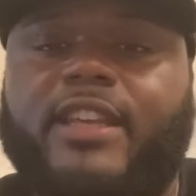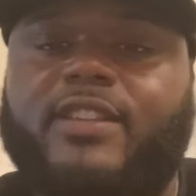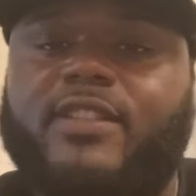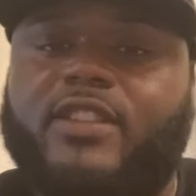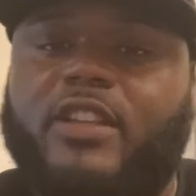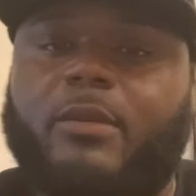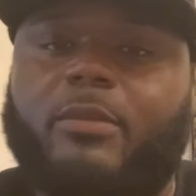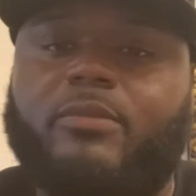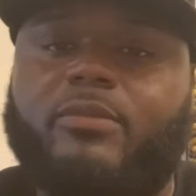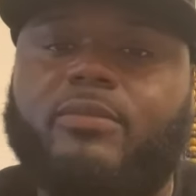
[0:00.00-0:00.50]

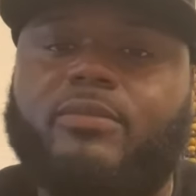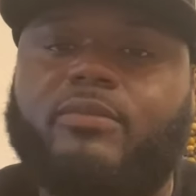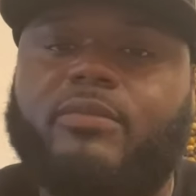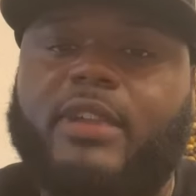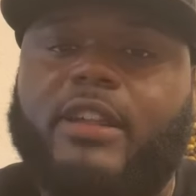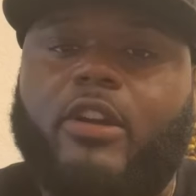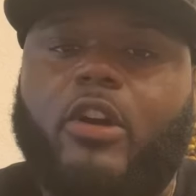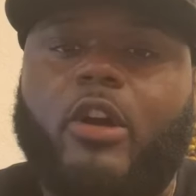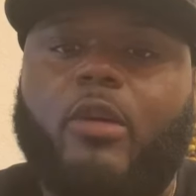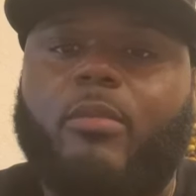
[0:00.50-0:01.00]
some
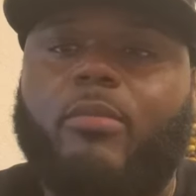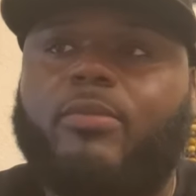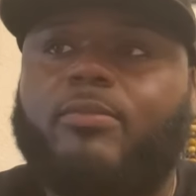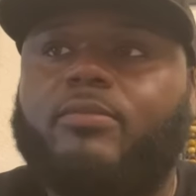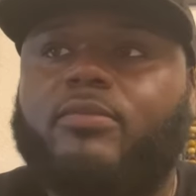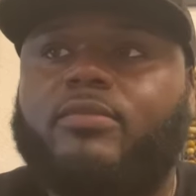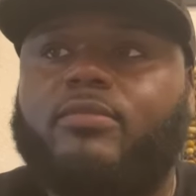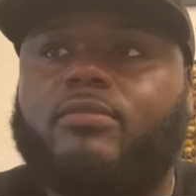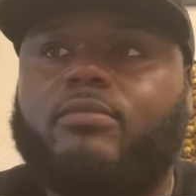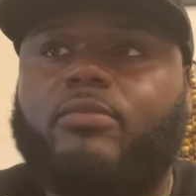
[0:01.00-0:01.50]
are
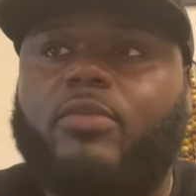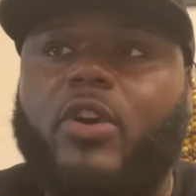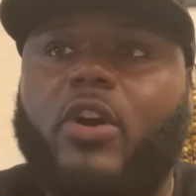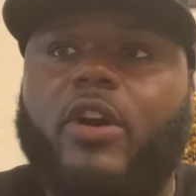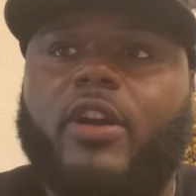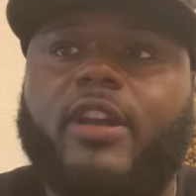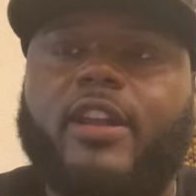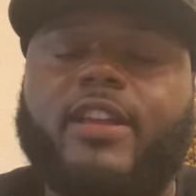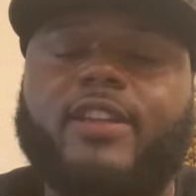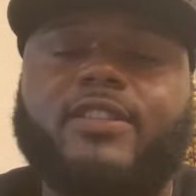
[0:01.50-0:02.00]

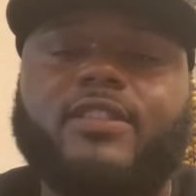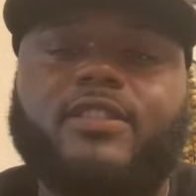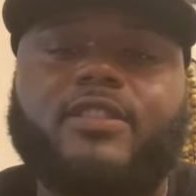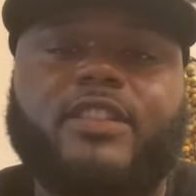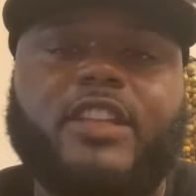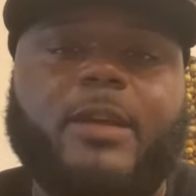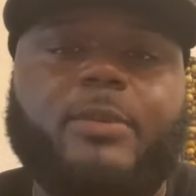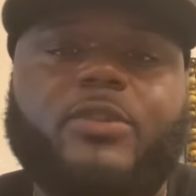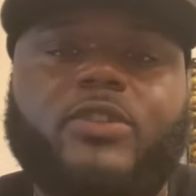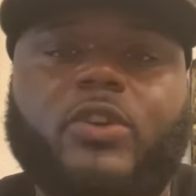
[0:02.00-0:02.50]
parties and
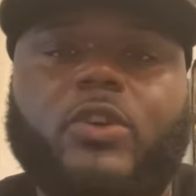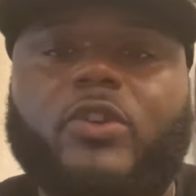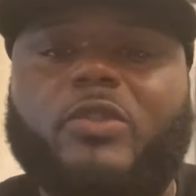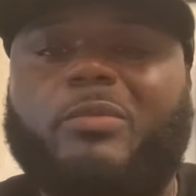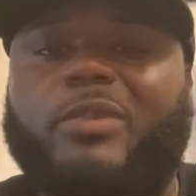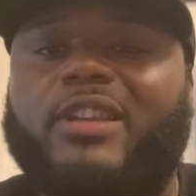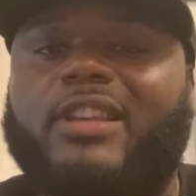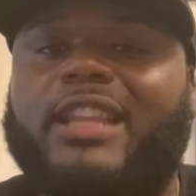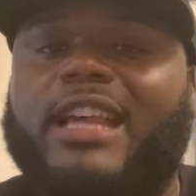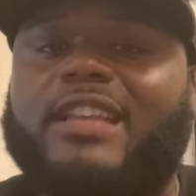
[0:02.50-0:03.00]
step shows,
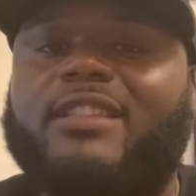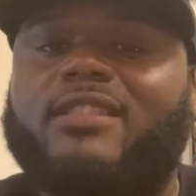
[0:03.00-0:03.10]
but